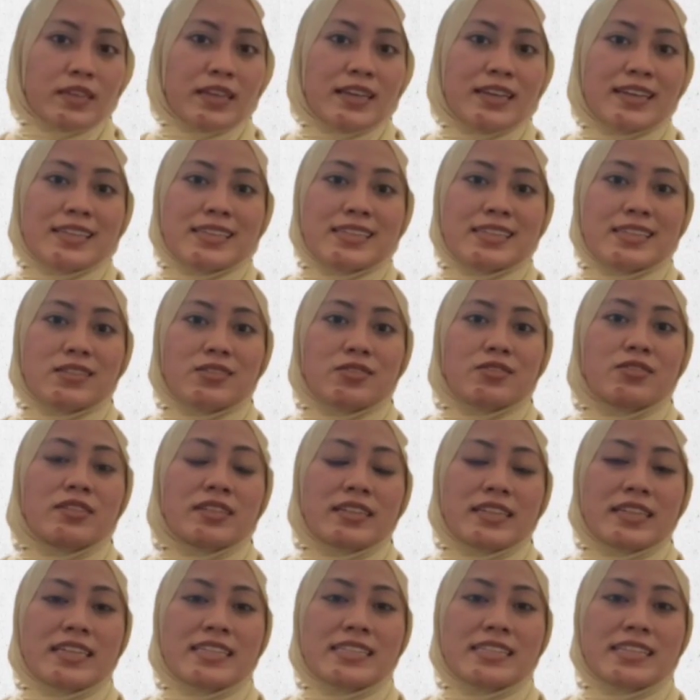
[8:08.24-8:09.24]
So,
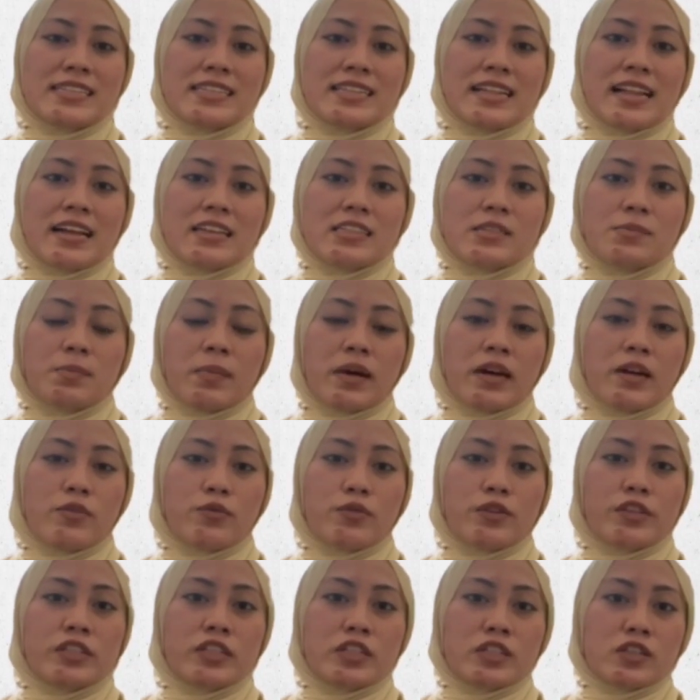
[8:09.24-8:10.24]
this is last
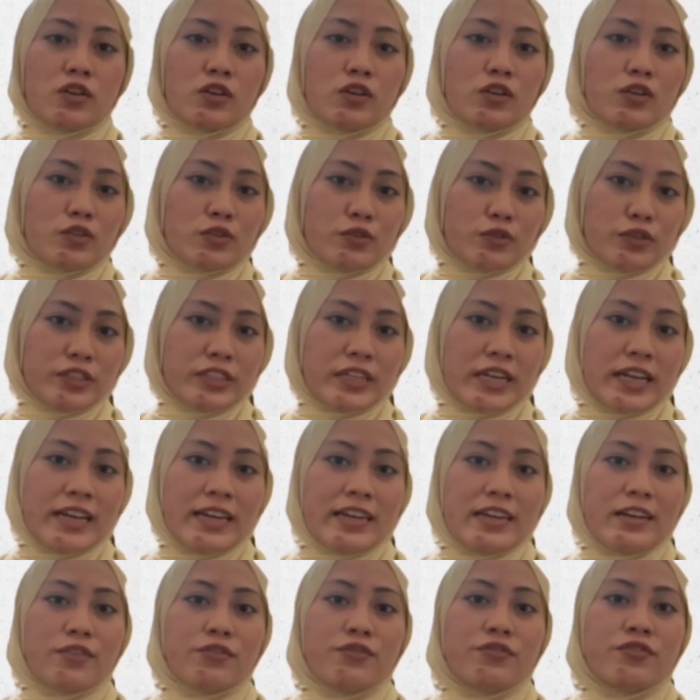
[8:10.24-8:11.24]
part, which is
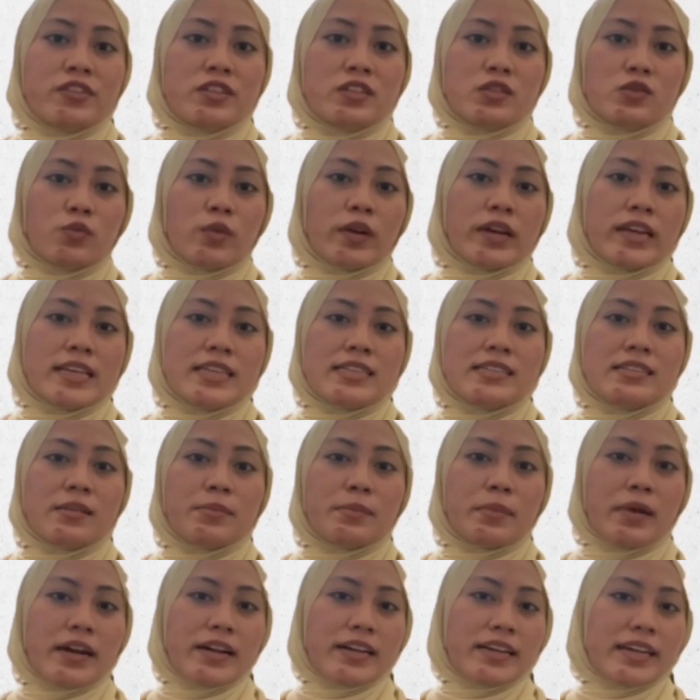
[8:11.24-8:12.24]
conclusion. The first one is
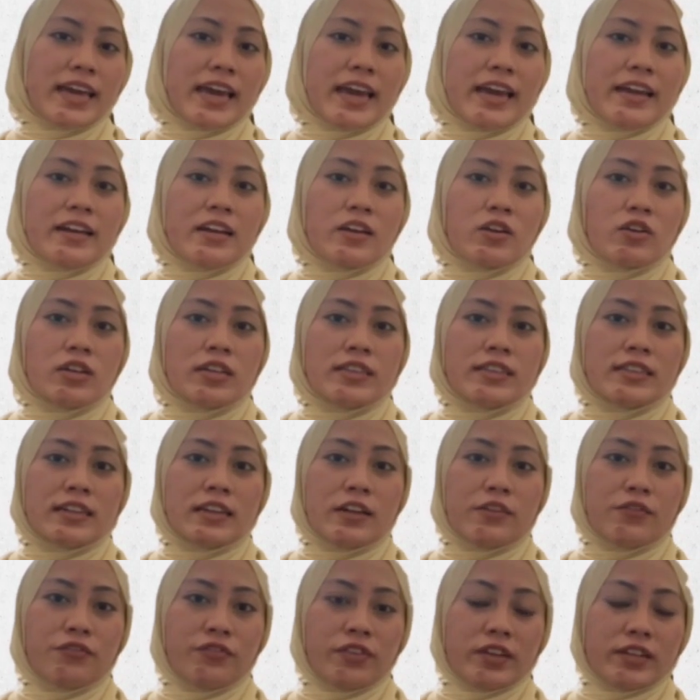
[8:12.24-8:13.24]
the market and
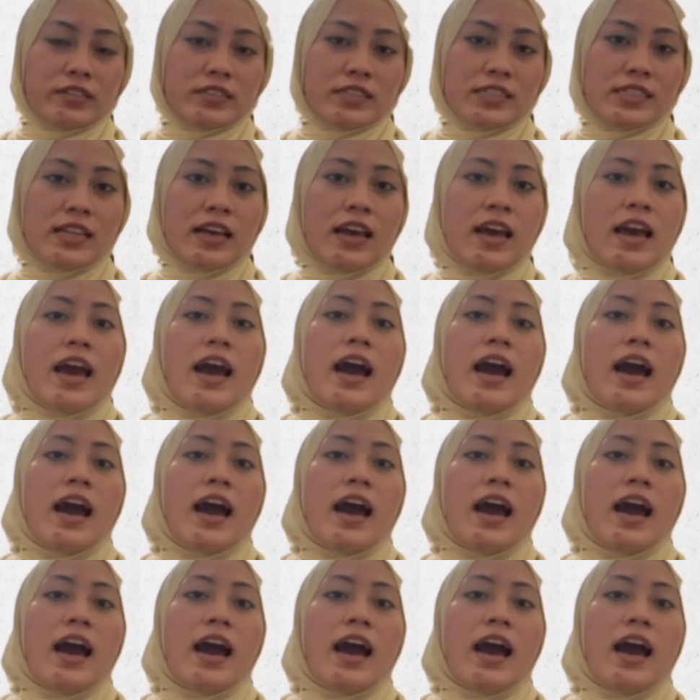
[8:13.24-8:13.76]
regulatory fields.